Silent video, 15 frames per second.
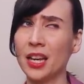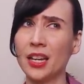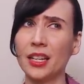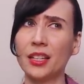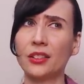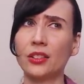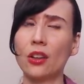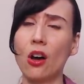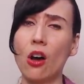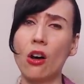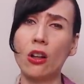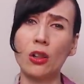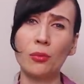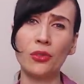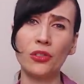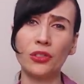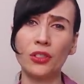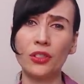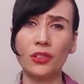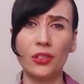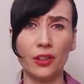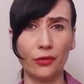It's almost
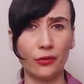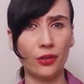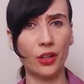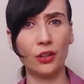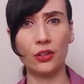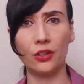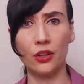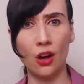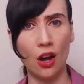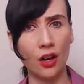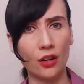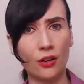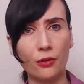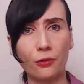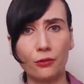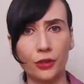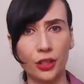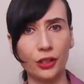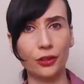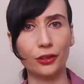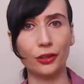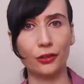as if they're not a
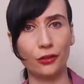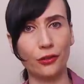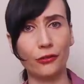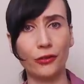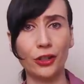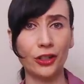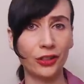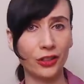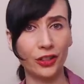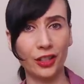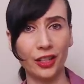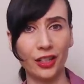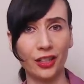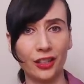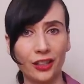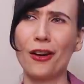real university.